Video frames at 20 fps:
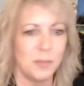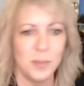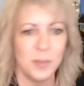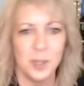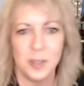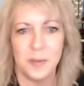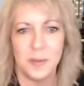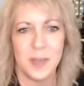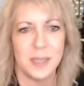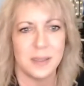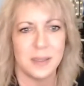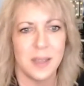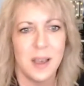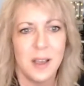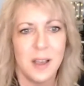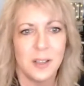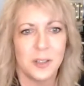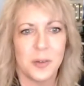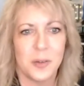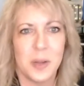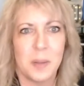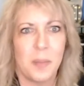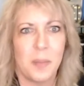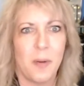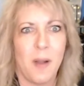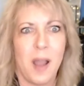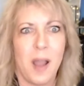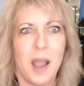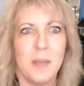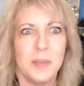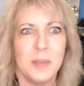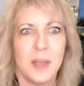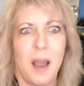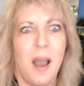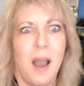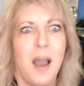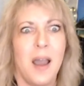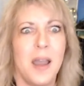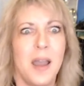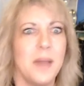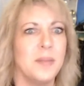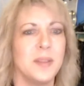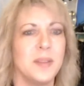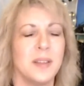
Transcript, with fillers: movies during prime time.